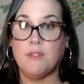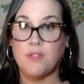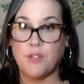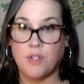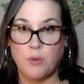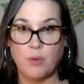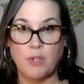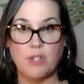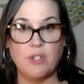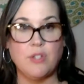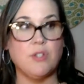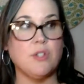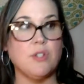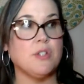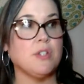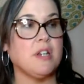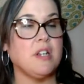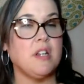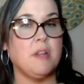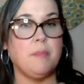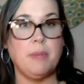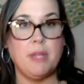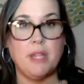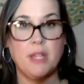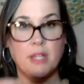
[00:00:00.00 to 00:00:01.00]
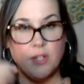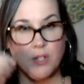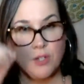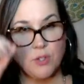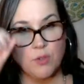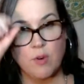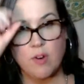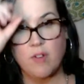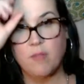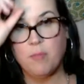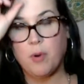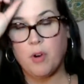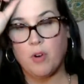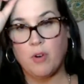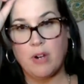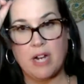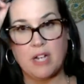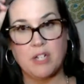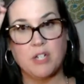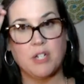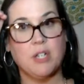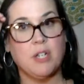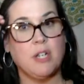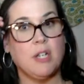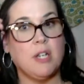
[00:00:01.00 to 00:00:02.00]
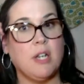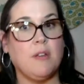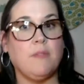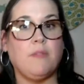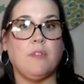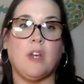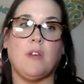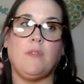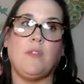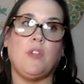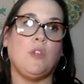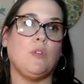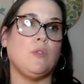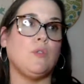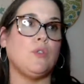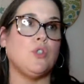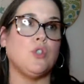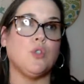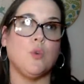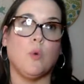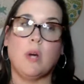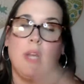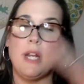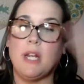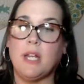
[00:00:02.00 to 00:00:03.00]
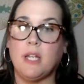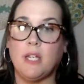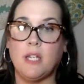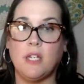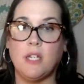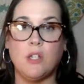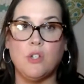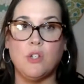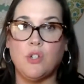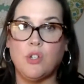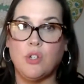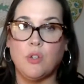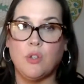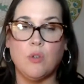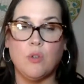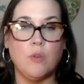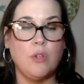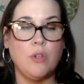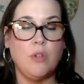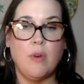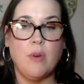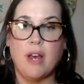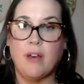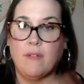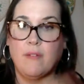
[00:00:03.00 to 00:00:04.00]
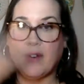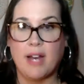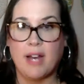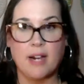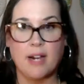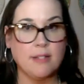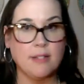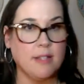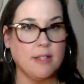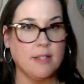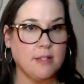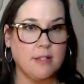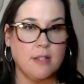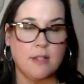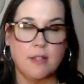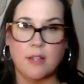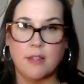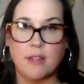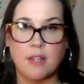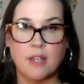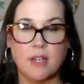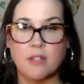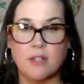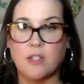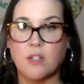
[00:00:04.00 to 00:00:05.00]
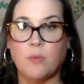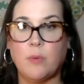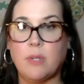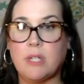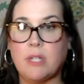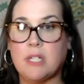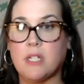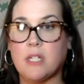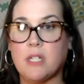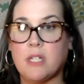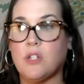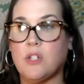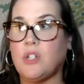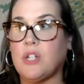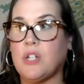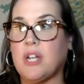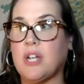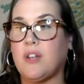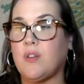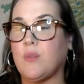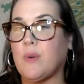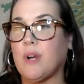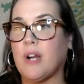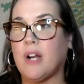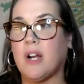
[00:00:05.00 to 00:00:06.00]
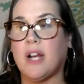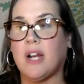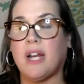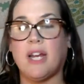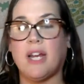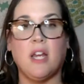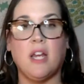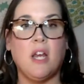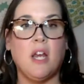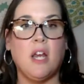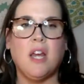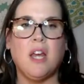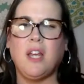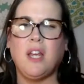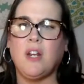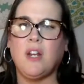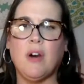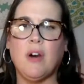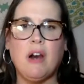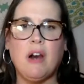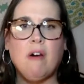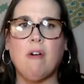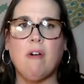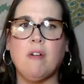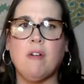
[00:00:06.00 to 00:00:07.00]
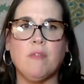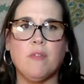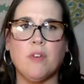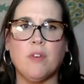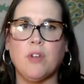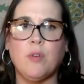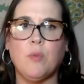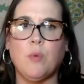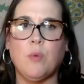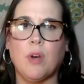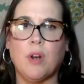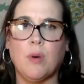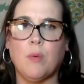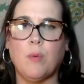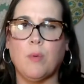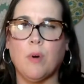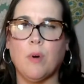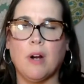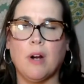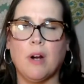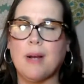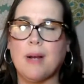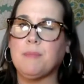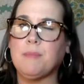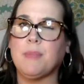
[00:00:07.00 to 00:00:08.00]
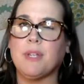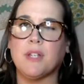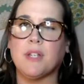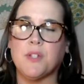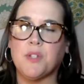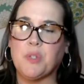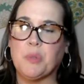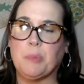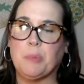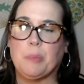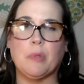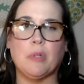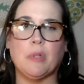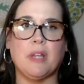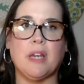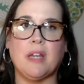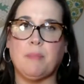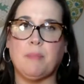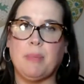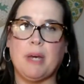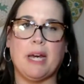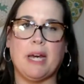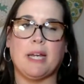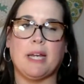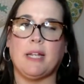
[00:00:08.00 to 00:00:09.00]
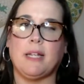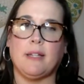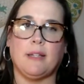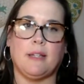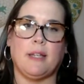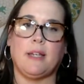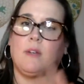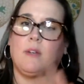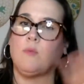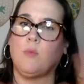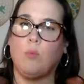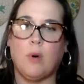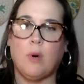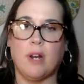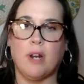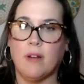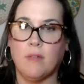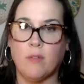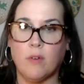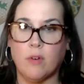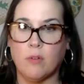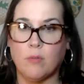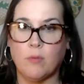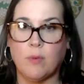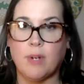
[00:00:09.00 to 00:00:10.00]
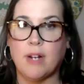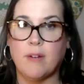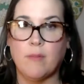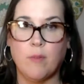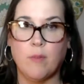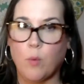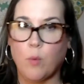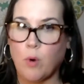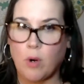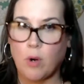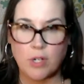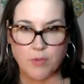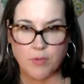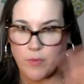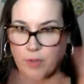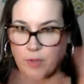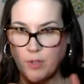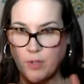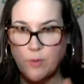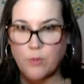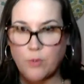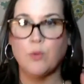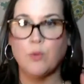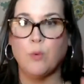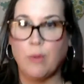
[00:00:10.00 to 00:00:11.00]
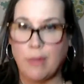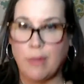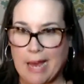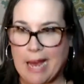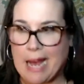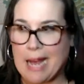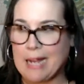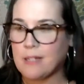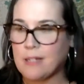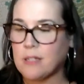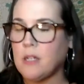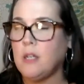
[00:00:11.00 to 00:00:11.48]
So it's just going to be this sort of progression. If you join it in June, you have access to the things that we did in January, however you want to work. I'm like super laid back and like, whatever works for you, do that.